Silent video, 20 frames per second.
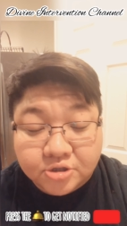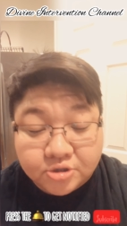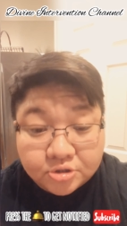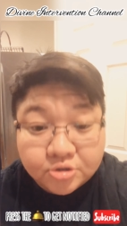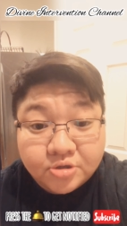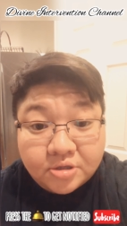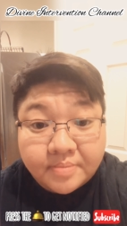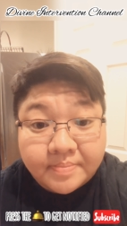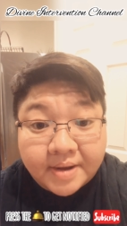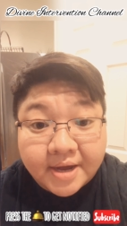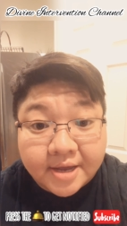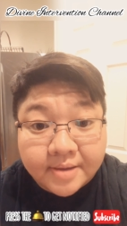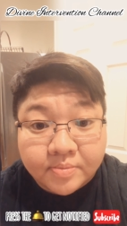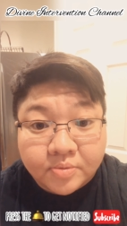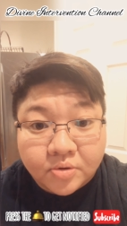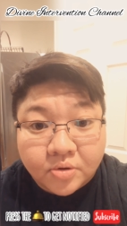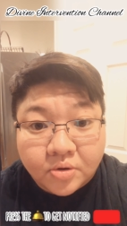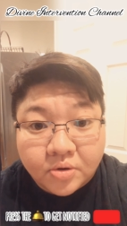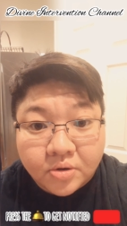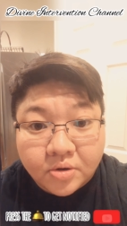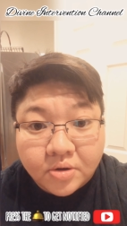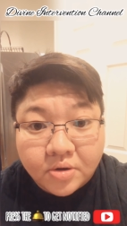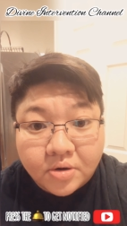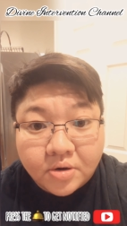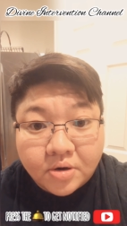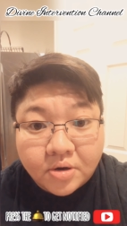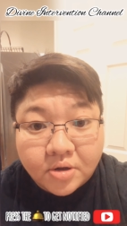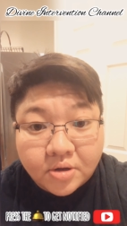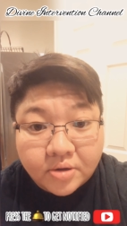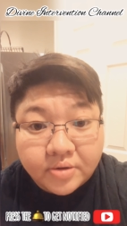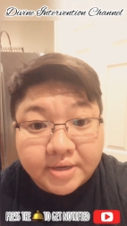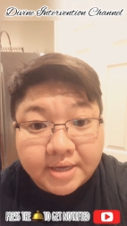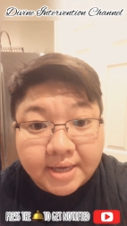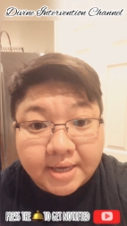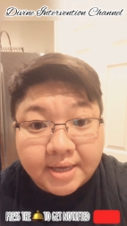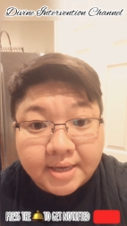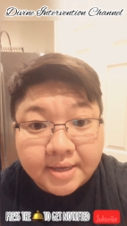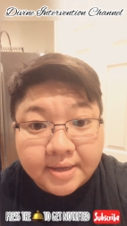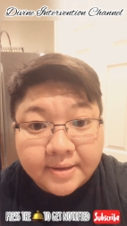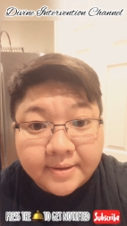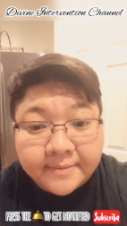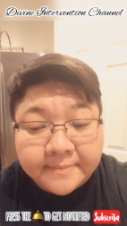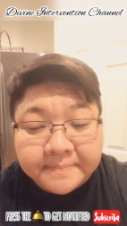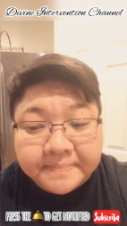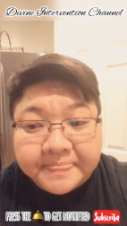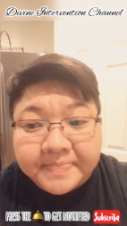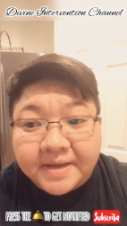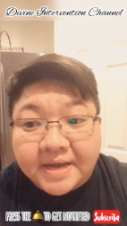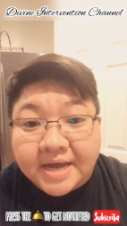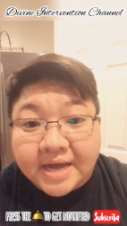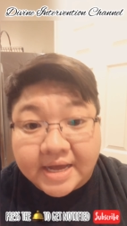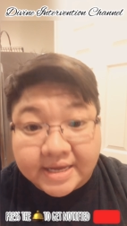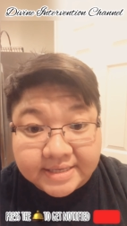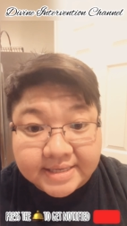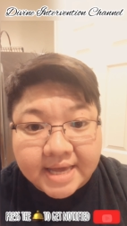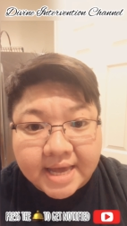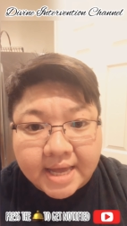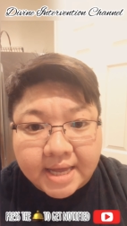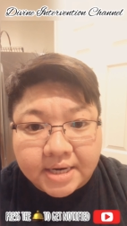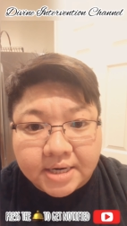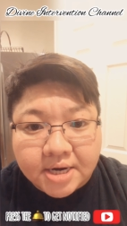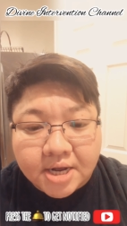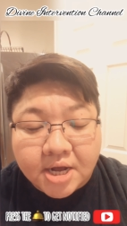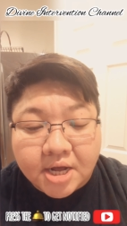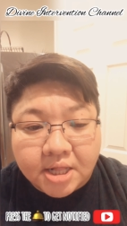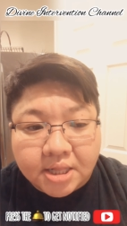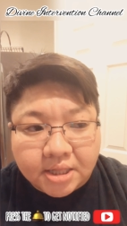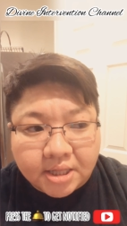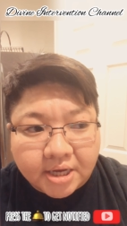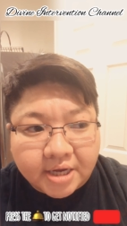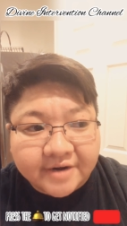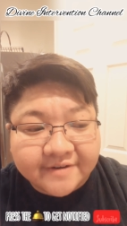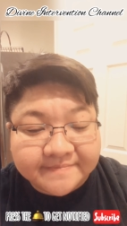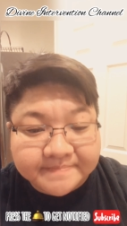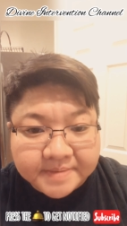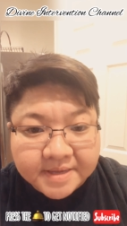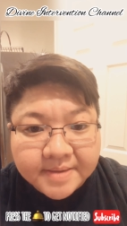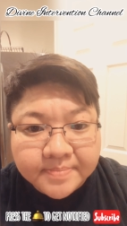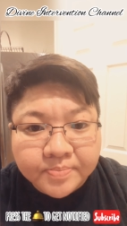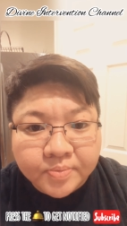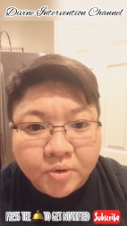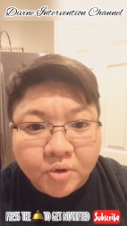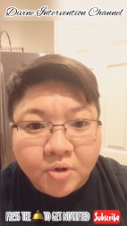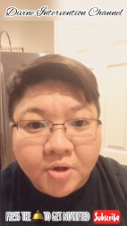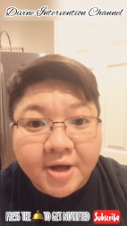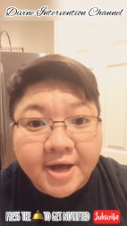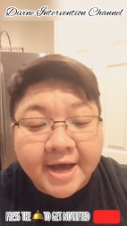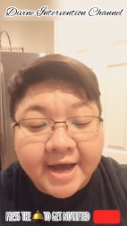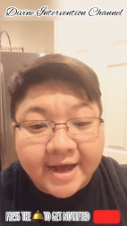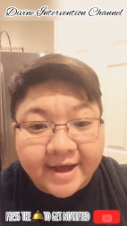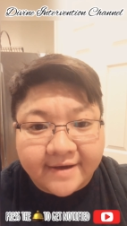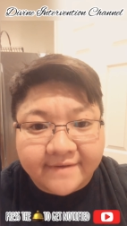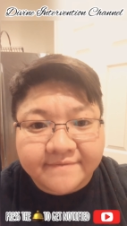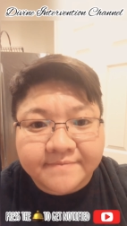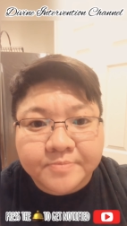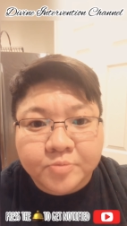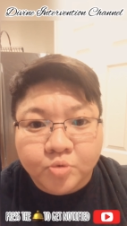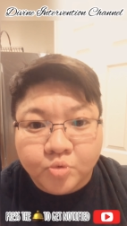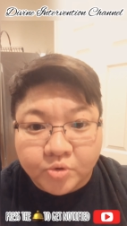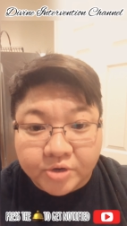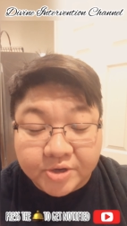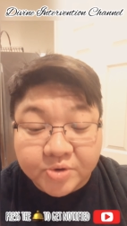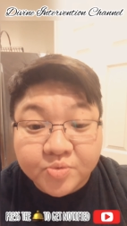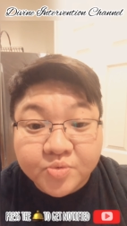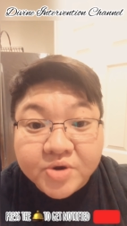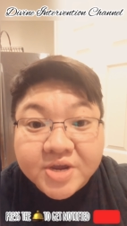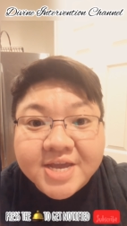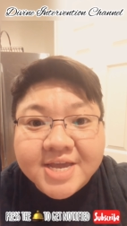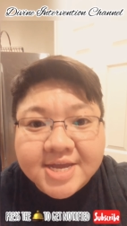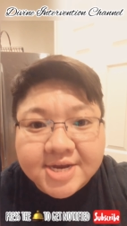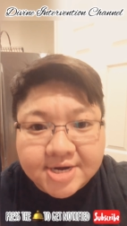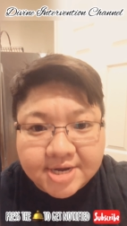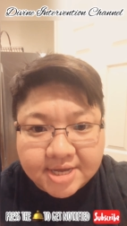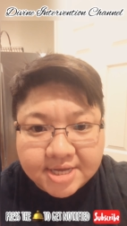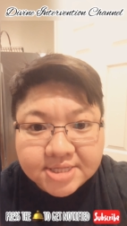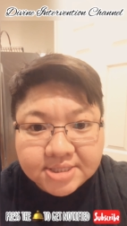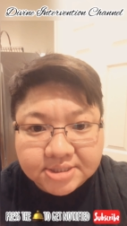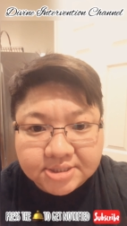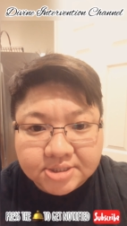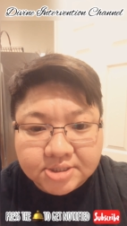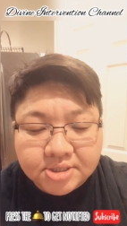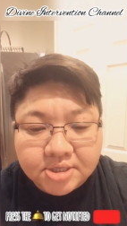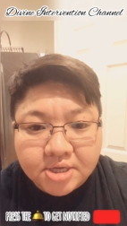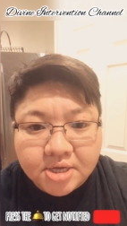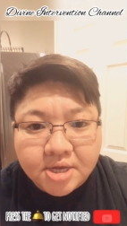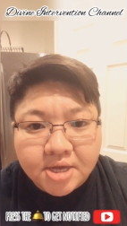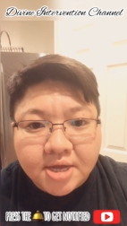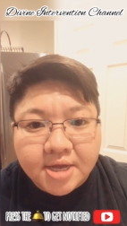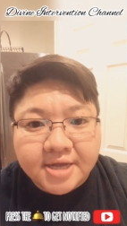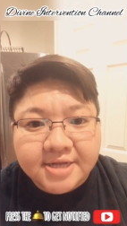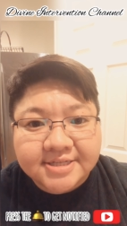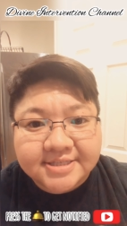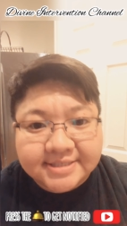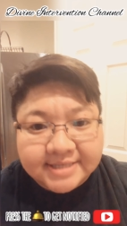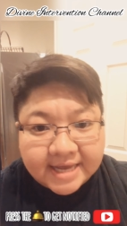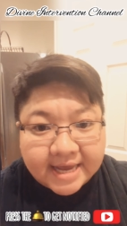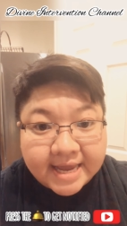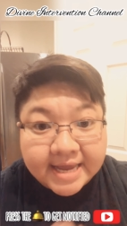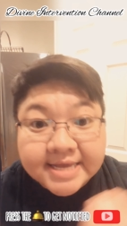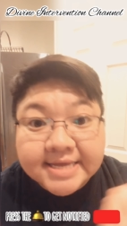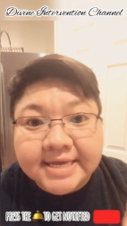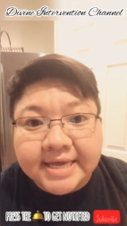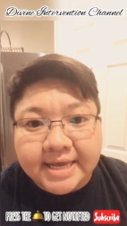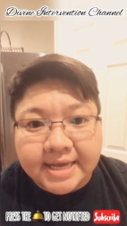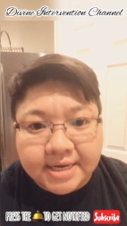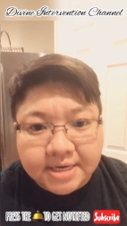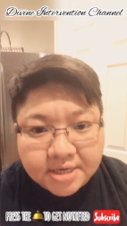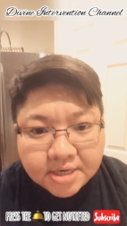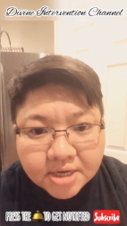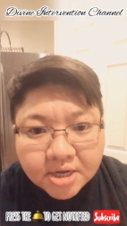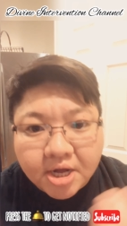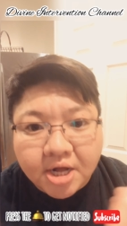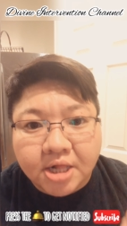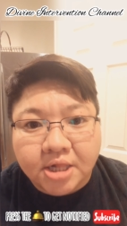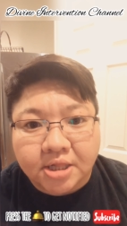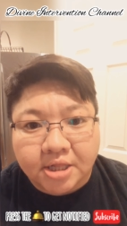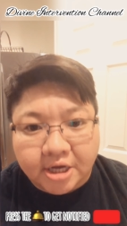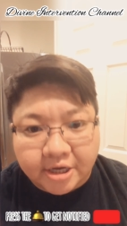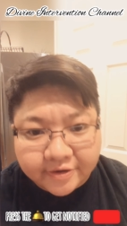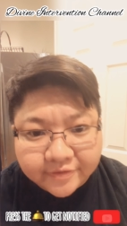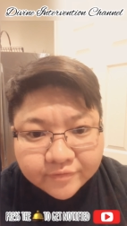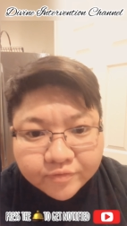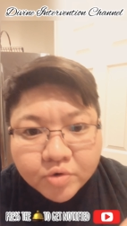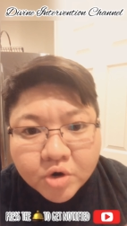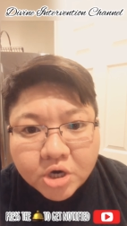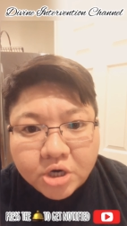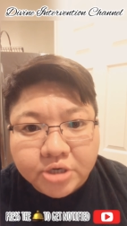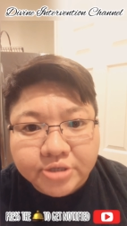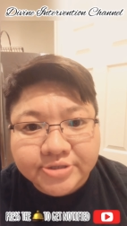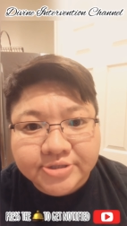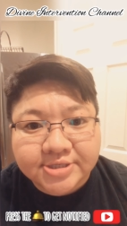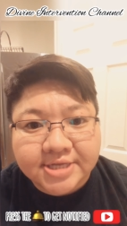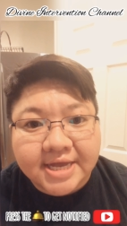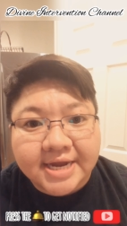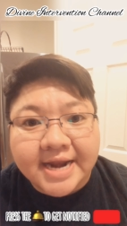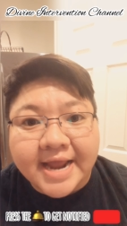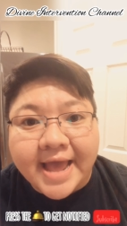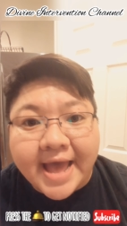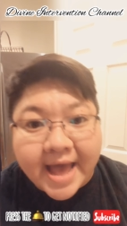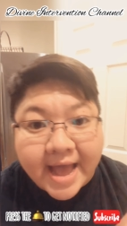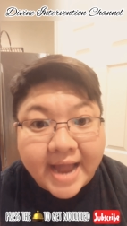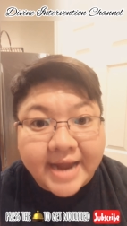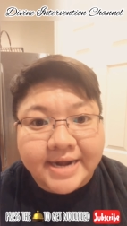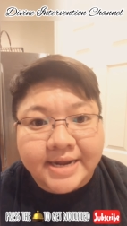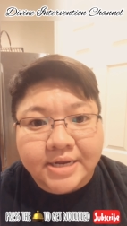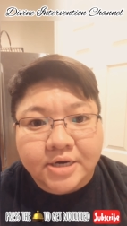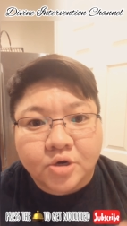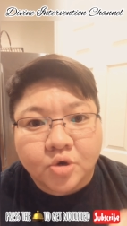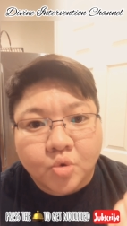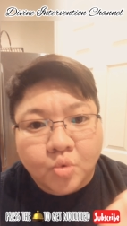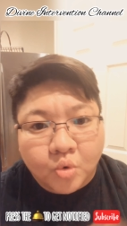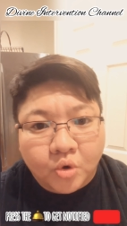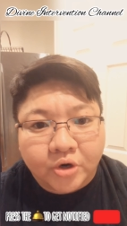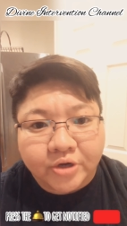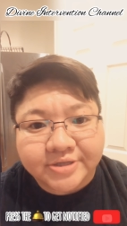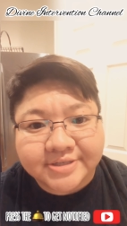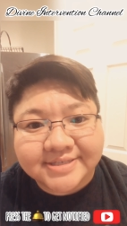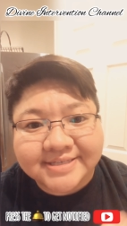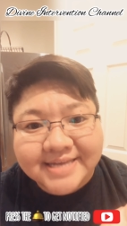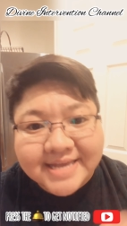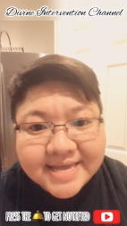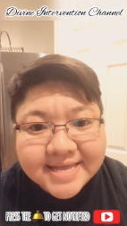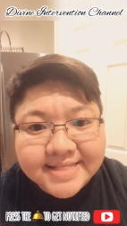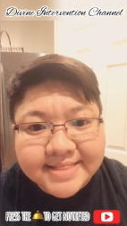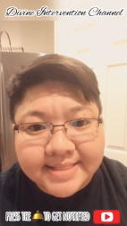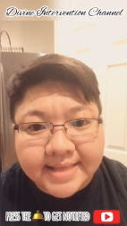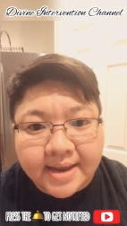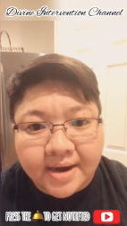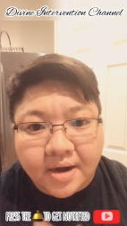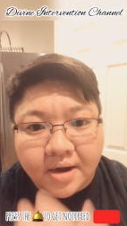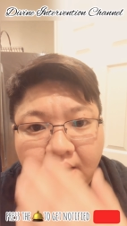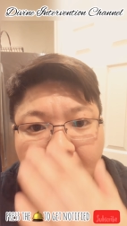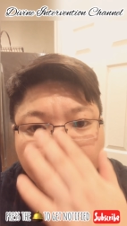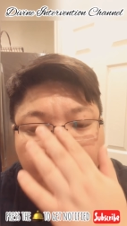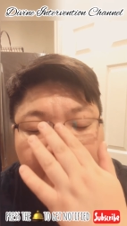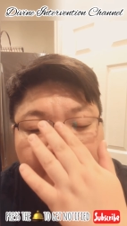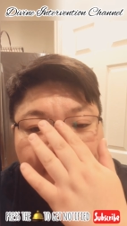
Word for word: to the Bible. Okay? Again, a lot of people have rewritten it taken a lot of words and added words in there.